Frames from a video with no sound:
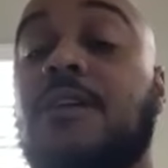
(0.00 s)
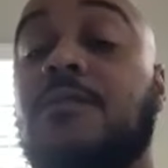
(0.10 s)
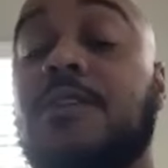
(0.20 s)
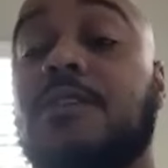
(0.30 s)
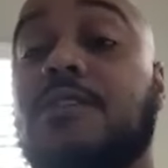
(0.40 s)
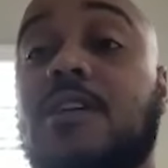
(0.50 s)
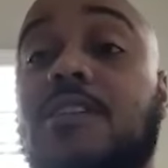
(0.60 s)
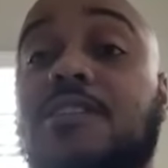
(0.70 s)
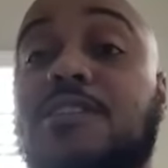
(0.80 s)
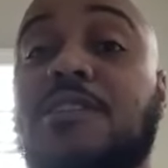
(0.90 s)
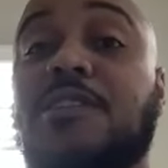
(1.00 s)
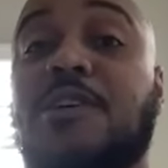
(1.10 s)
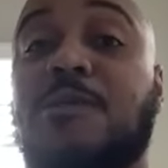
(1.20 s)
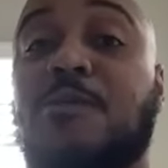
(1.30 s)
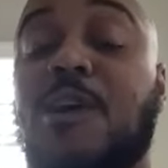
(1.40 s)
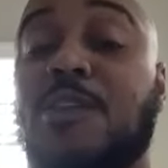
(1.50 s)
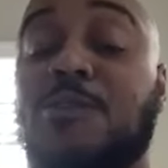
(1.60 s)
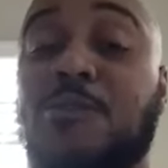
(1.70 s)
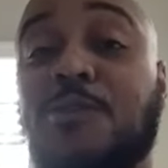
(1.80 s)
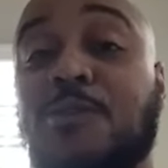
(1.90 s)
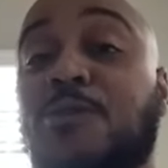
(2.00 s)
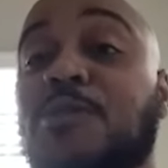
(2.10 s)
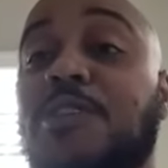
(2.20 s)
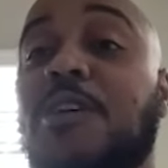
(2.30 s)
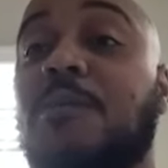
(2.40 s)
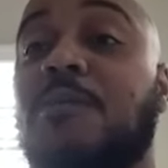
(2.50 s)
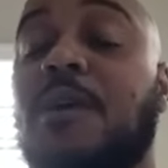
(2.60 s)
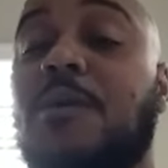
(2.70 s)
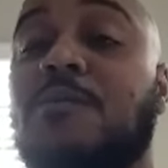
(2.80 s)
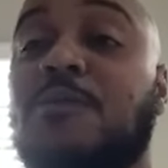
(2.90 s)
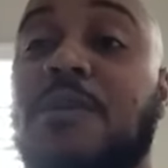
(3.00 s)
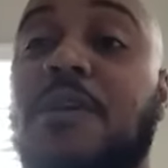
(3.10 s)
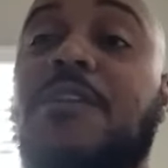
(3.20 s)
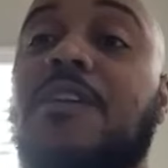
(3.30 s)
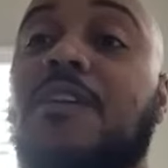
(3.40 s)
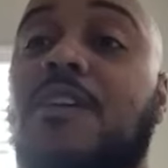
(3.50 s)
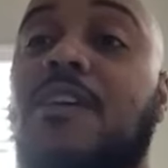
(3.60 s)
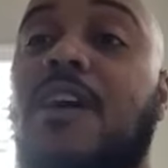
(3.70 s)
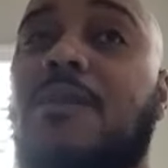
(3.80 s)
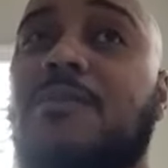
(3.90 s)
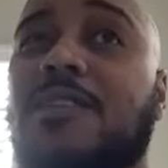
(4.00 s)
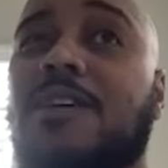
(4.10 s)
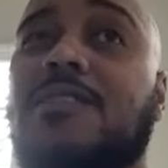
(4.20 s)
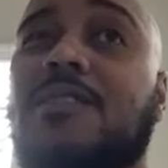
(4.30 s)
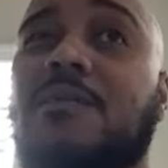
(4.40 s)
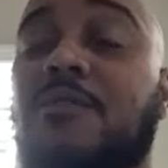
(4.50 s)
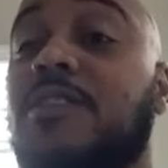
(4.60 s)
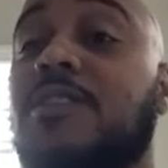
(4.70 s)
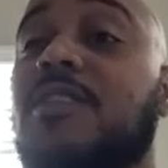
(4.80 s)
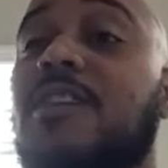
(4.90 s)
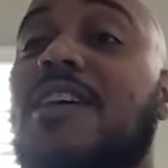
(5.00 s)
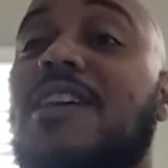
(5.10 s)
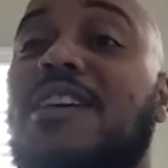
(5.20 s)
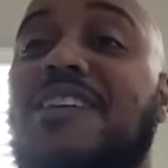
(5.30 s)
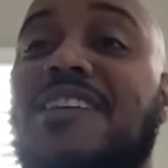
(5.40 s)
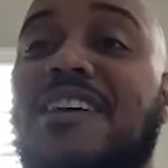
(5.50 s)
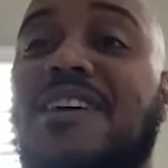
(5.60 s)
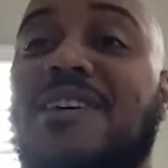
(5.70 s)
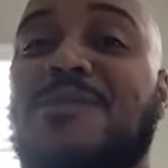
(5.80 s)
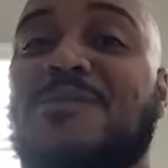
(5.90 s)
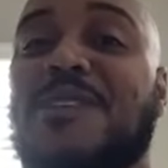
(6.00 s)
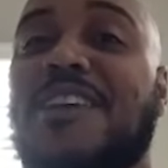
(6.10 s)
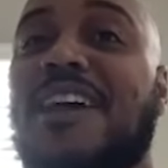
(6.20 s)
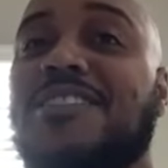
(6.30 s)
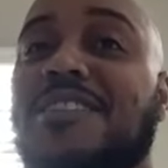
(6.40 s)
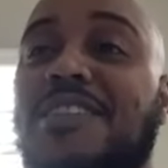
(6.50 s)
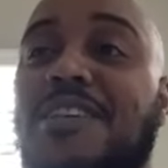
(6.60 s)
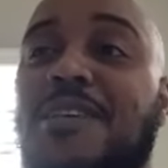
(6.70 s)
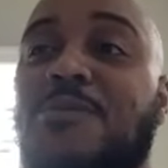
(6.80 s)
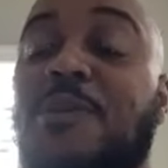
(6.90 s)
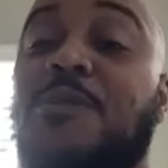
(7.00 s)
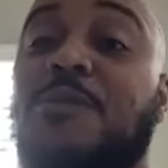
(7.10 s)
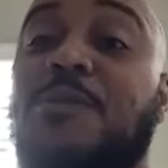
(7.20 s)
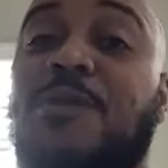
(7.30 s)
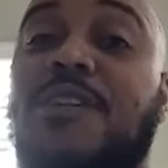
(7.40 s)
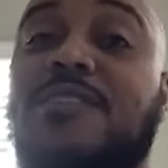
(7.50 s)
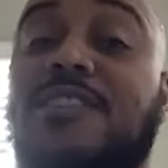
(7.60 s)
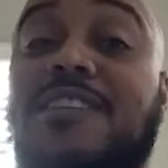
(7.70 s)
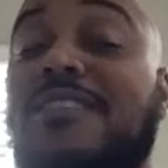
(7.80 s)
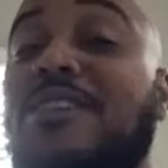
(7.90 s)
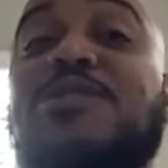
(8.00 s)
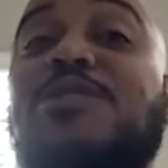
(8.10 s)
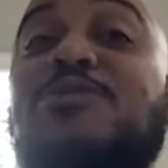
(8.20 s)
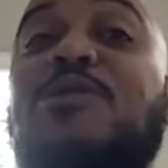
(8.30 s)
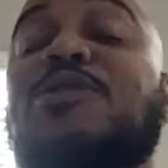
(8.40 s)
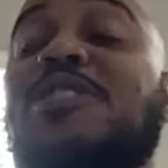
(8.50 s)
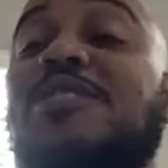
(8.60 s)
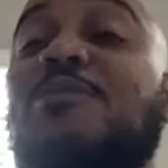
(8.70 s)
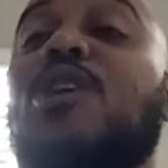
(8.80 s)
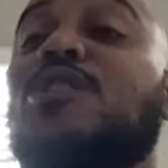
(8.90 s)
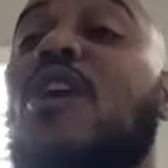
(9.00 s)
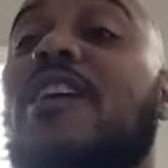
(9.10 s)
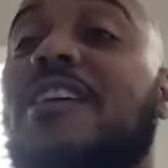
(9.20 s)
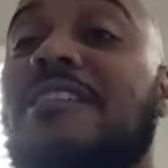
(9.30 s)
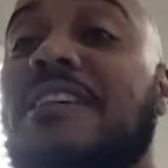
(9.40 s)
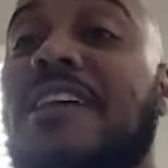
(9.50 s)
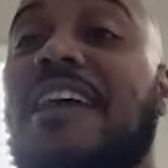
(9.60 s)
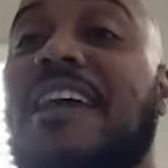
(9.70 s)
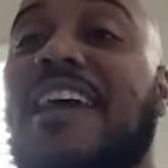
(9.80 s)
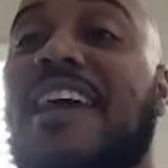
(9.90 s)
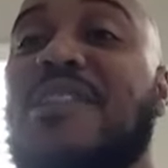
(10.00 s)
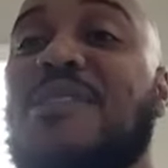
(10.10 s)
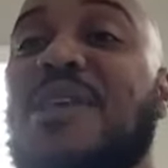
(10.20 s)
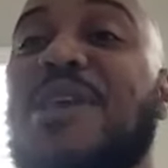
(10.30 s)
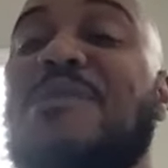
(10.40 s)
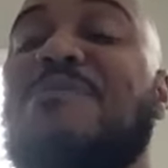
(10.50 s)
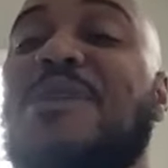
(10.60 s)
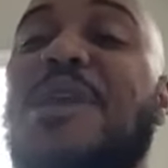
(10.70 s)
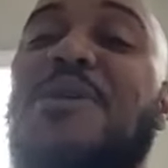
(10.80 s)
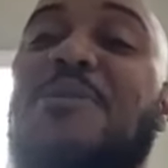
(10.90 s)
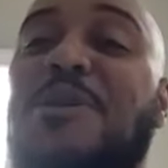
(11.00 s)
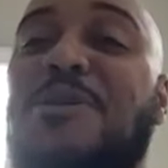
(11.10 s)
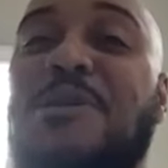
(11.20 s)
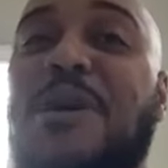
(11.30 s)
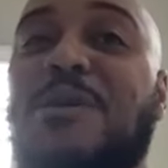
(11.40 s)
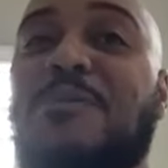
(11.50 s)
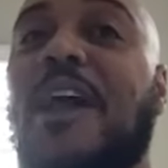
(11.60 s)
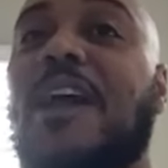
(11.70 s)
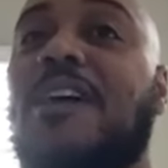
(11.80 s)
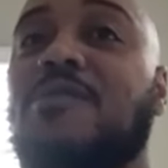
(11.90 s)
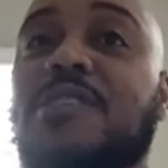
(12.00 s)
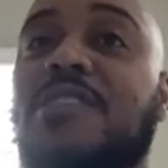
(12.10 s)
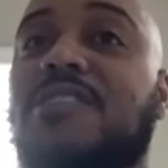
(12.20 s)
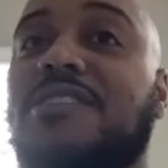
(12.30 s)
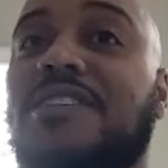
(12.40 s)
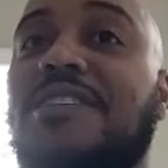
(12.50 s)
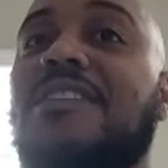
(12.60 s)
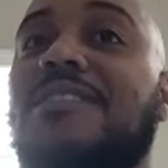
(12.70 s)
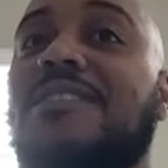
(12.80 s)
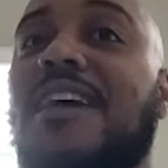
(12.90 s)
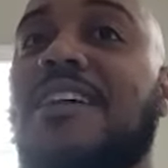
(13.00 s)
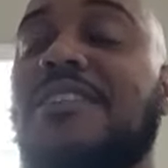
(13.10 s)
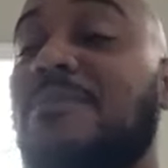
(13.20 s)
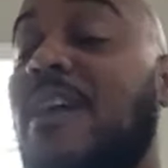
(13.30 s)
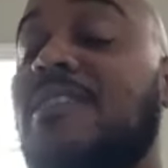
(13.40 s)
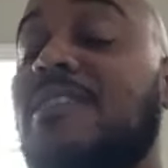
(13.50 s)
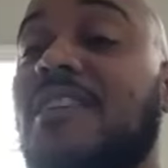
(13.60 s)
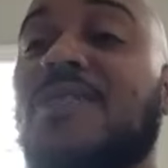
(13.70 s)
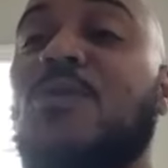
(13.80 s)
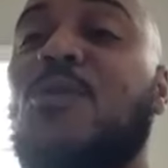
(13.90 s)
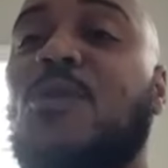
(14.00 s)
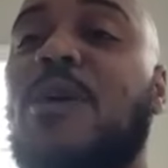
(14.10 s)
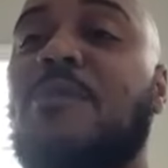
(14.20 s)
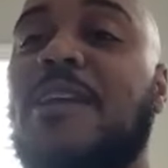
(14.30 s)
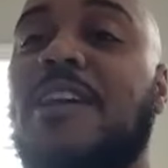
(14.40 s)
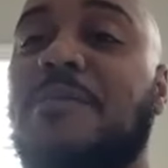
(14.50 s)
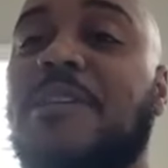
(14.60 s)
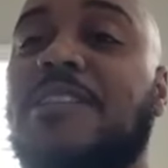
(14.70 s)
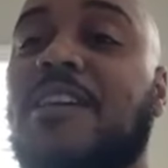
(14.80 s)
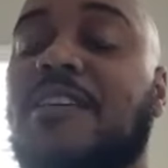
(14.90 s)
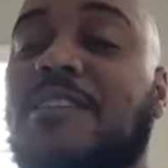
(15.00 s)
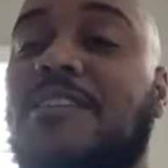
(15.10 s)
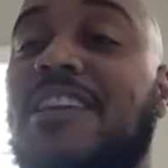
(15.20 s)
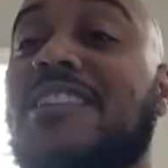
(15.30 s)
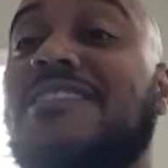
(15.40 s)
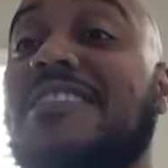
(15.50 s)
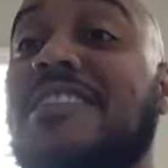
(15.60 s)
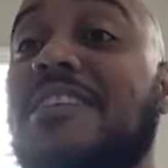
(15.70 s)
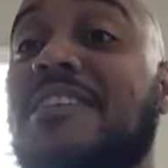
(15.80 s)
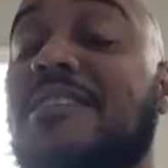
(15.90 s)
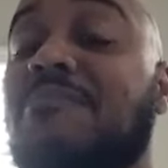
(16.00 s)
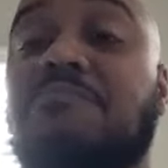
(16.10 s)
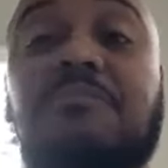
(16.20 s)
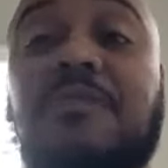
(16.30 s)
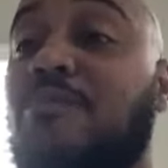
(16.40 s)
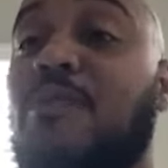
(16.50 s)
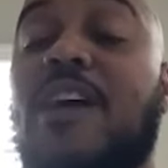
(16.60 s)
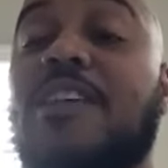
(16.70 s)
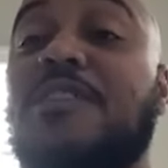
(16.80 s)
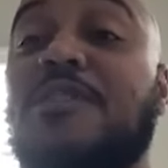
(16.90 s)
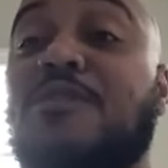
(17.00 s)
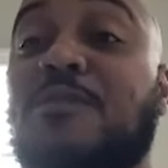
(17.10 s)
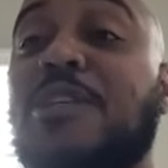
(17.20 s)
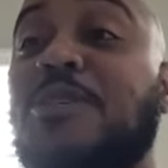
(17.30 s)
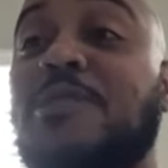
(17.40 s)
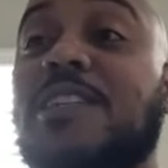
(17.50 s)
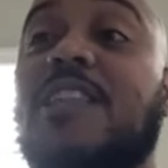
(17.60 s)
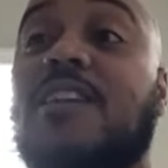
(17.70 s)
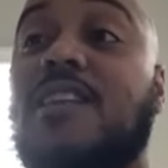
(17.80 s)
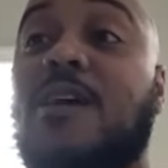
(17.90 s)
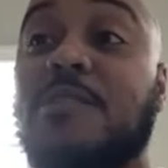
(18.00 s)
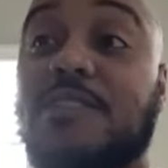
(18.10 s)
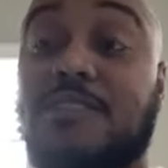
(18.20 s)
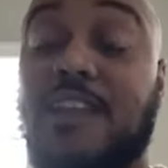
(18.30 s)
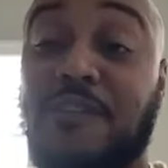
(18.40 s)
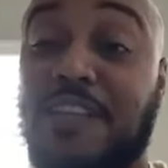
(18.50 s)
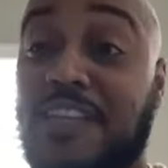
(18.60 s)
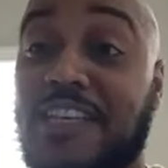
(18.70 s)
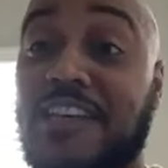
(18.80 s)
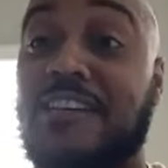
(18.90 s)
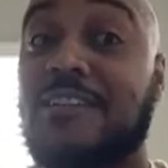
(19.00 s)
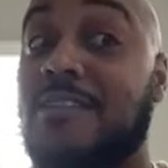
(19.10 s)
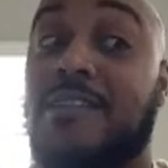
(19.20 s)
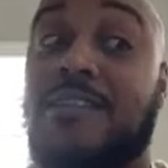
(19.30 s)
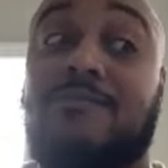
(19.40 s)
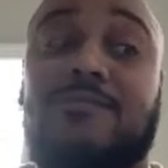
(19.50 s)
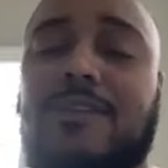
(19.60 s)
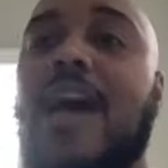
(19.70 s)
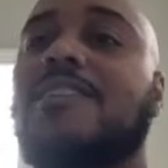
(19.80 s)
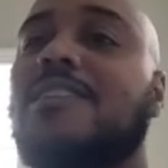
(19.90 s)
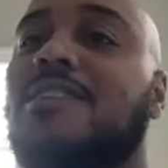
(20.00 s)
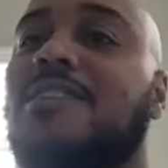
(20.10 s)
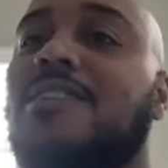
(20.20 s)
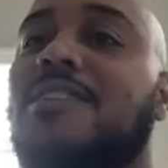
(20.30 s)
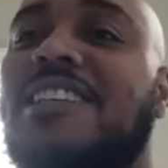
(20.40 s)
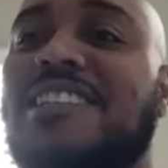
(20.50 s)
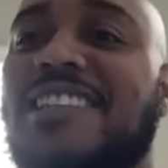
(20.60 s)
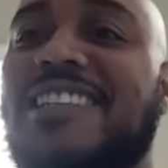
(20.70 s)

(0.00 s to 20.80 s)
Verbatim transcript: Foundation actually um, while doing an Uber job um, from Barry. Um, his last name Frazier. He um, he actually went through the process. He, he, just we were just small talking, and him hearing uh, my conversation, and then I guess the passion that I spoke about behind my child, he instantly provided the information, which I think that was definitely a godsend or a blessing